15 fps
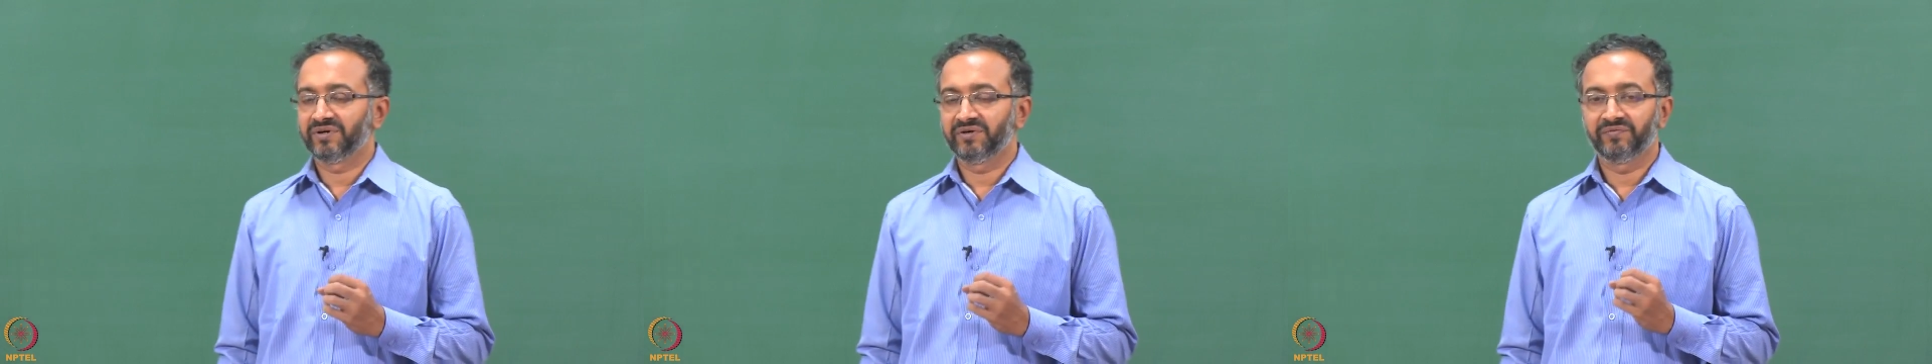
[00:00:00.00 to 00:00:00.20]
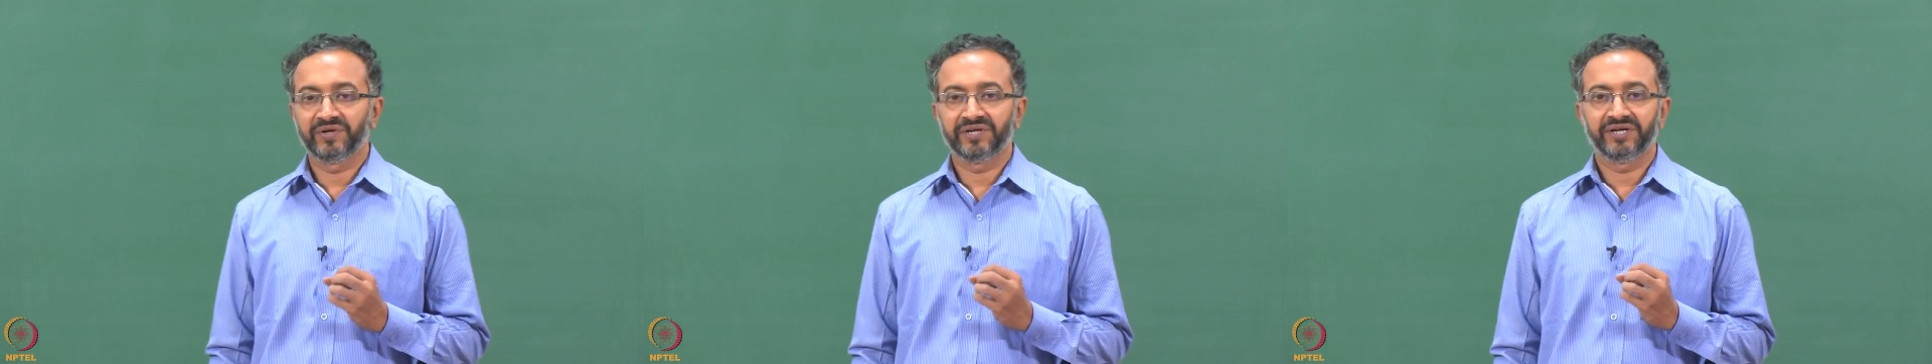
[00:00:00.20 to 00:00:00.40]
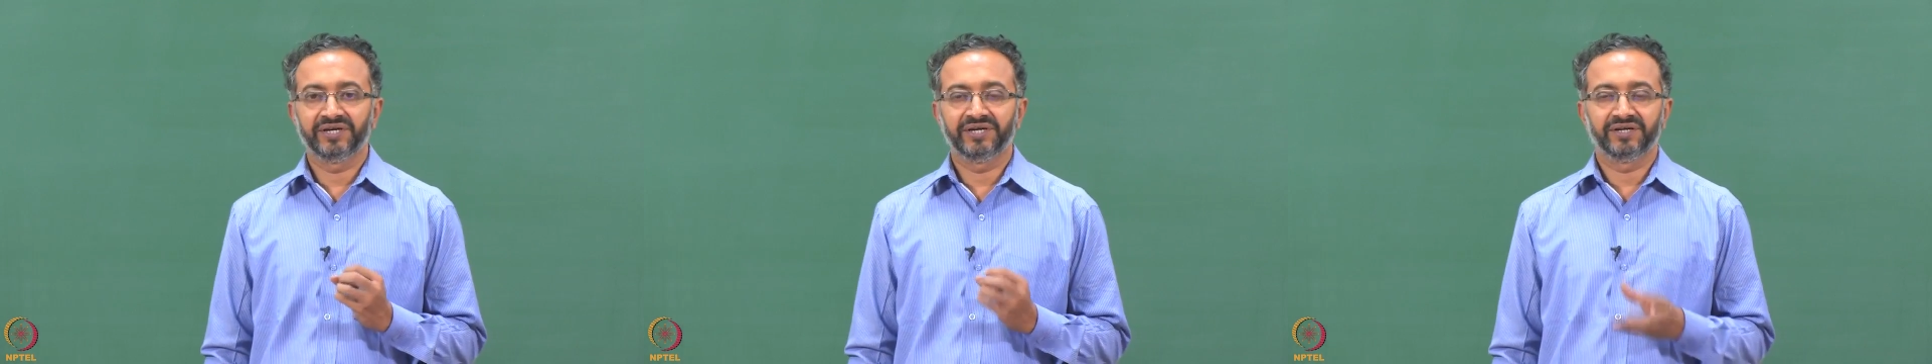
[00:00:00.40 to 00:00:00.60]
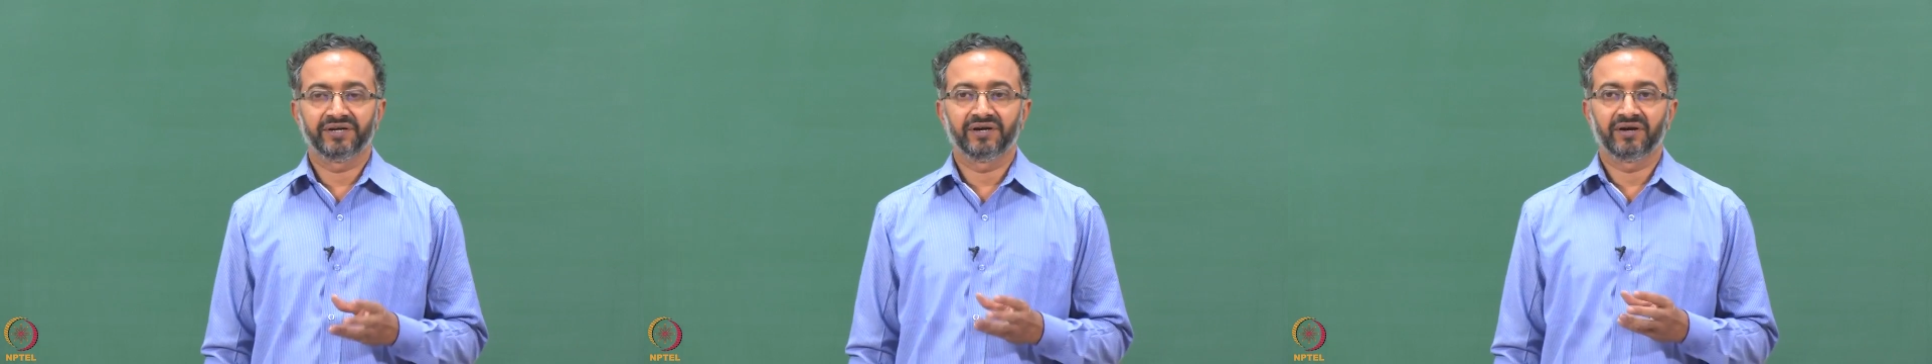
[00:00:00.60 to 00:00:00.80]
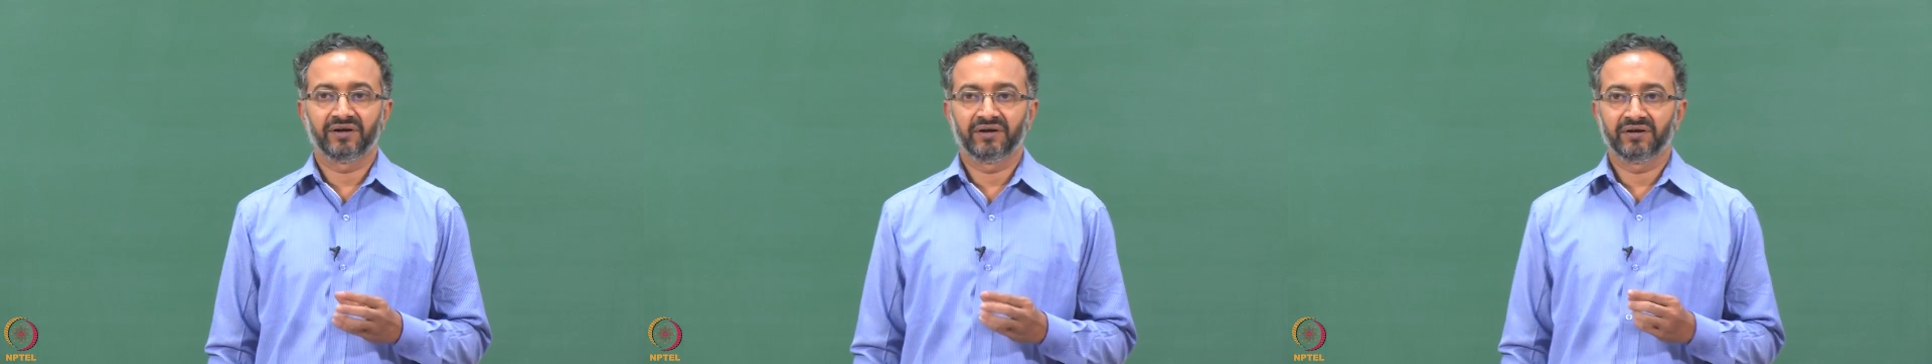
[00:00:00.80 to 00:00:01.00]
very
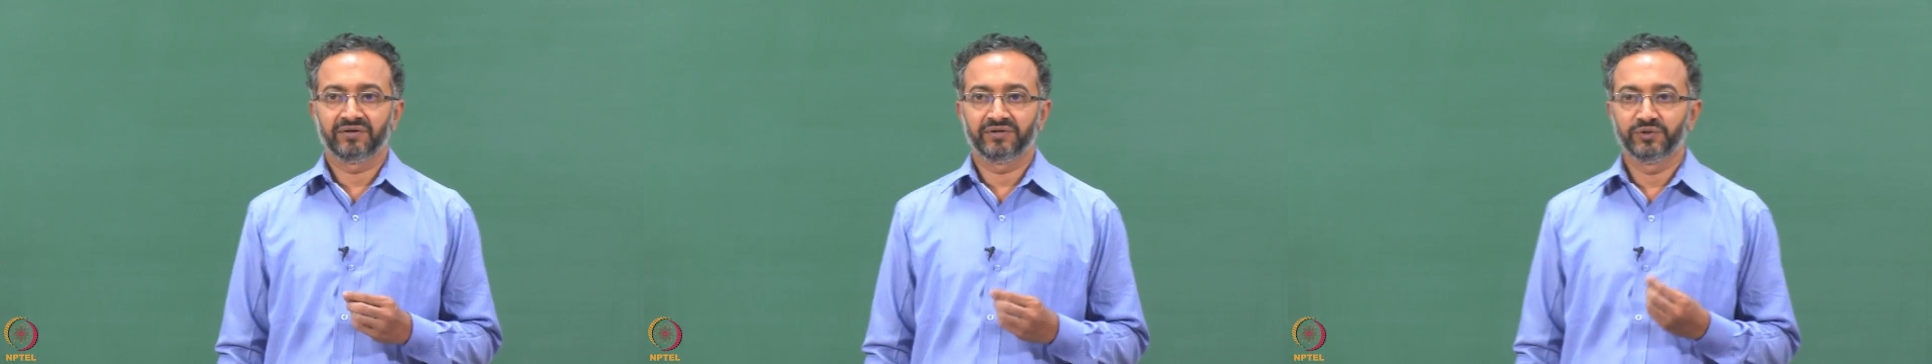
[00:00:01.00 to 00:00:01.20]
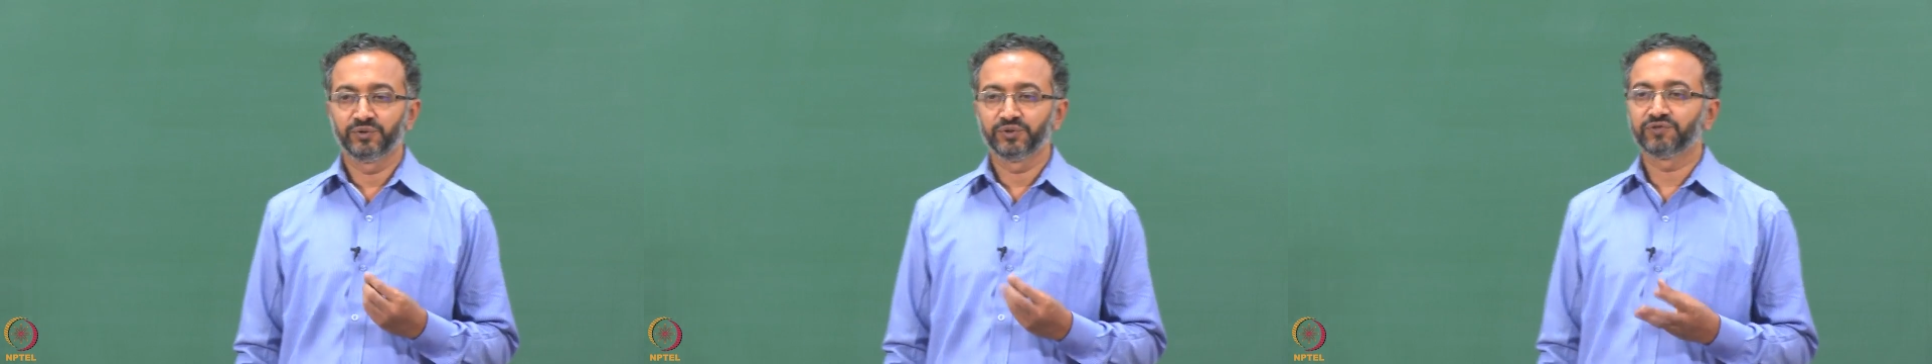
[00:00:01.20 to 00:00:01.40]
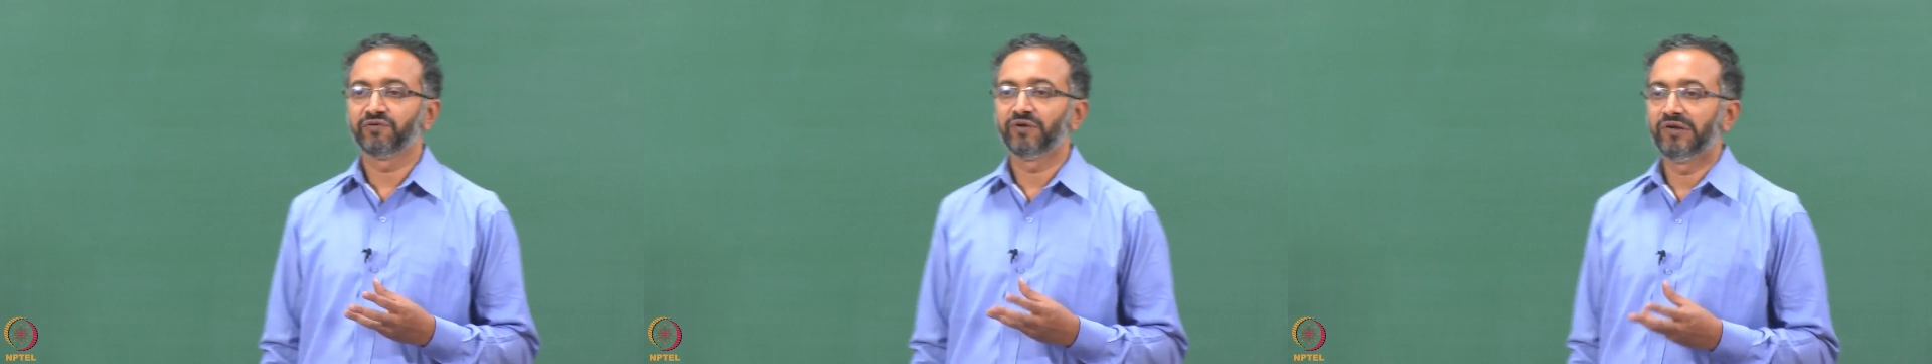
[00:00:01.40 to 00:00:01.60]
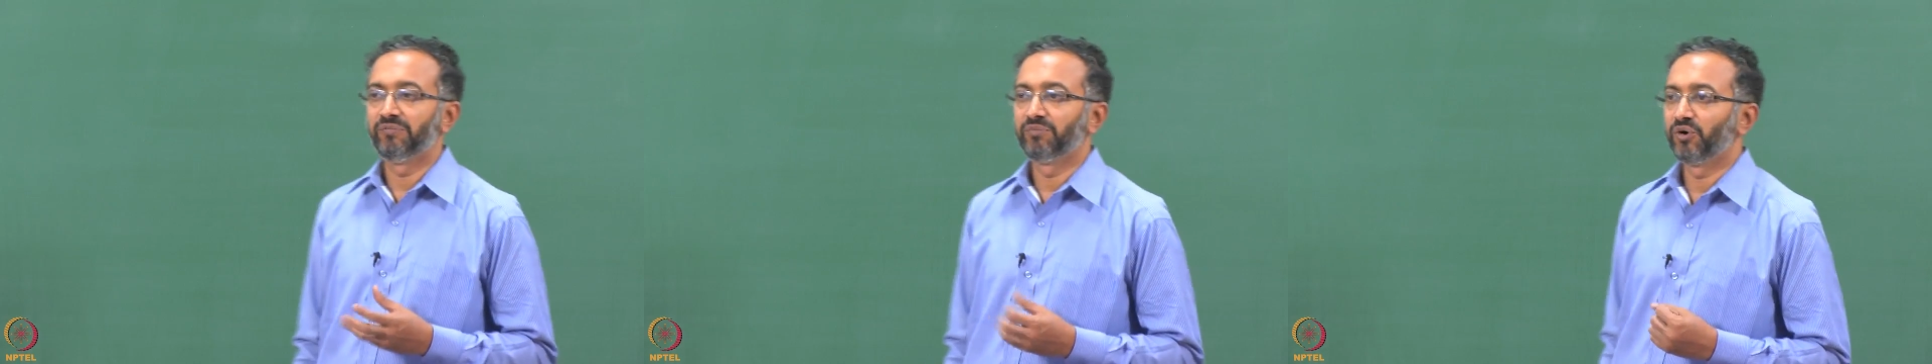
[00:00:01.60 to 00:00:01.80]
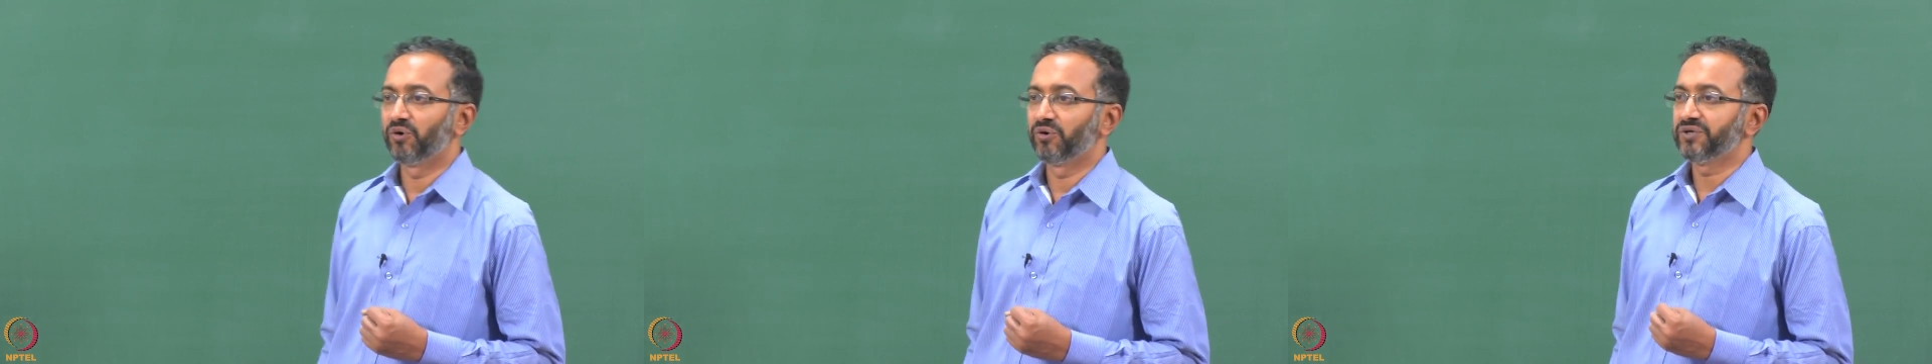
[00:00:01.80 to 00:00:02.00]
useful
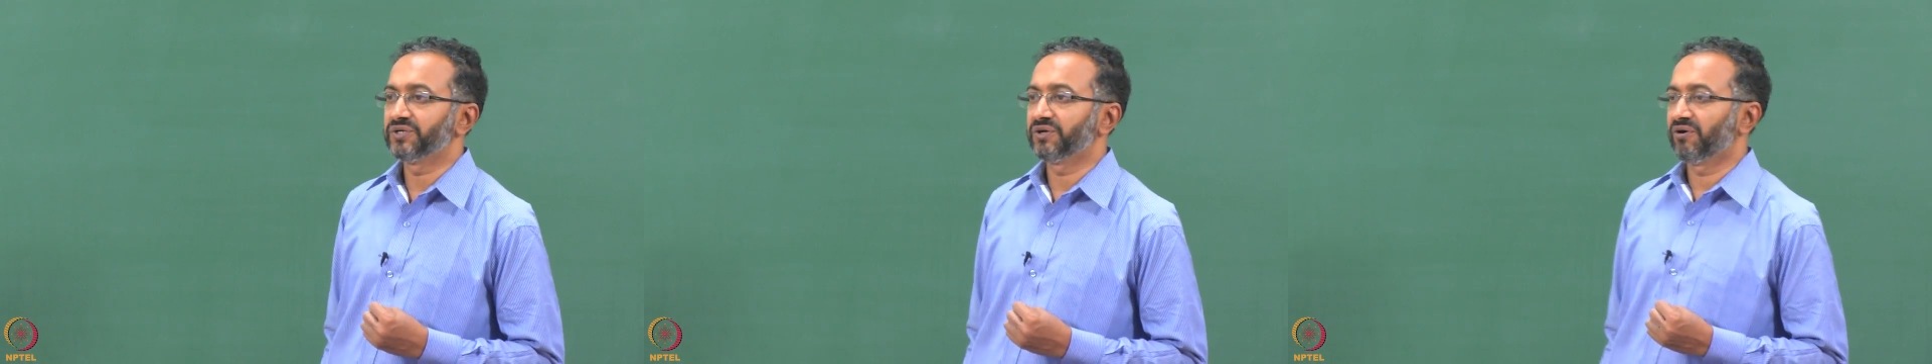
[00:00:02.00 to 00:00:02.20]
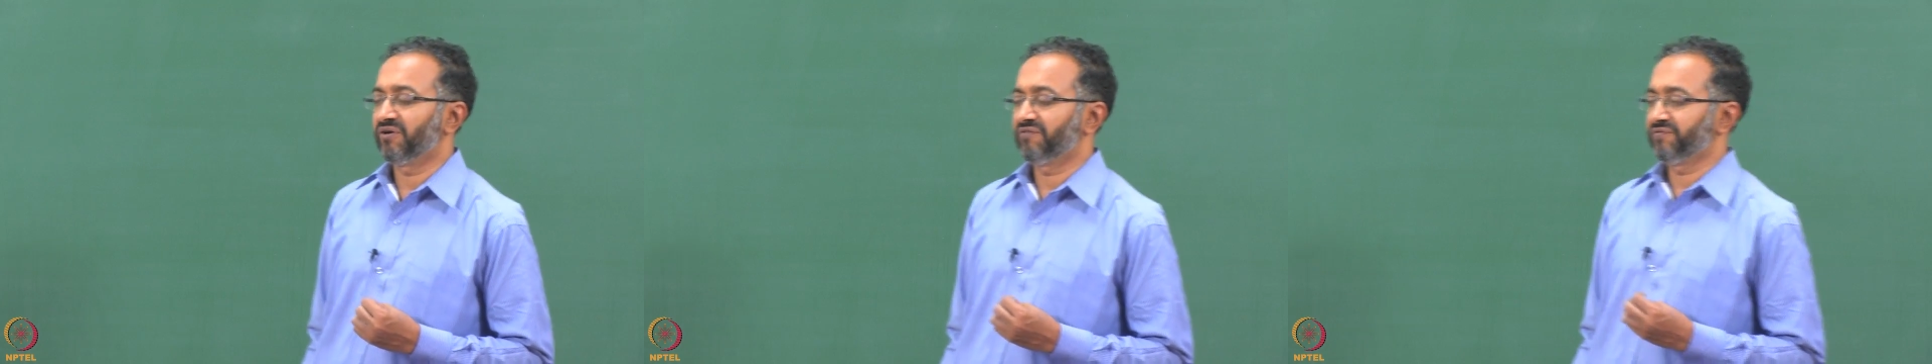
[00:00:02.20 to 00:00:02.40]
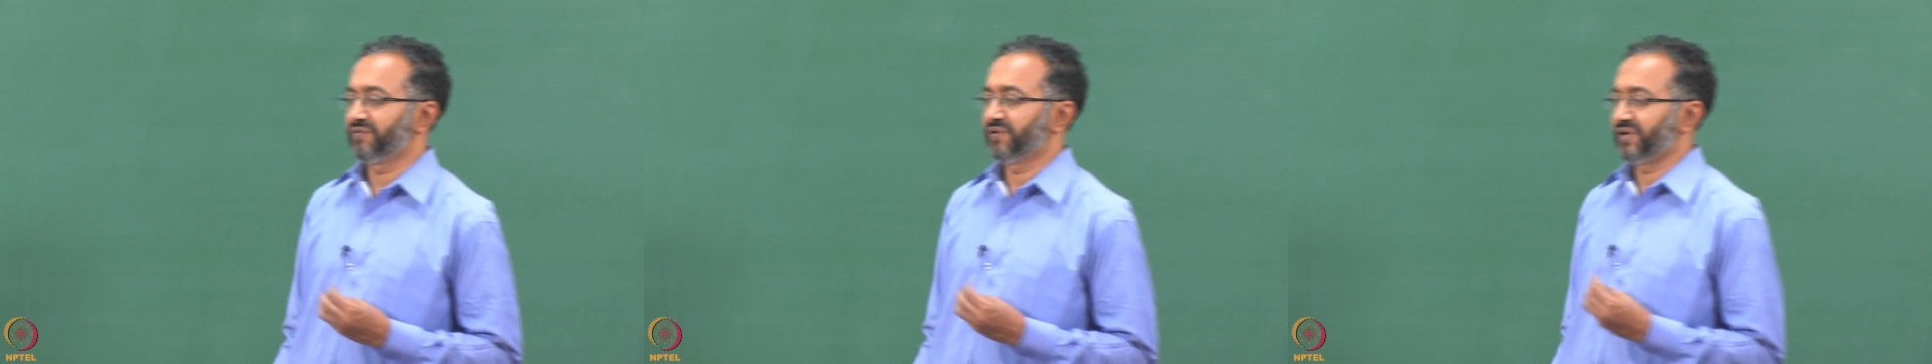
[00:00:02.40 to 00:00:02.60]
mode of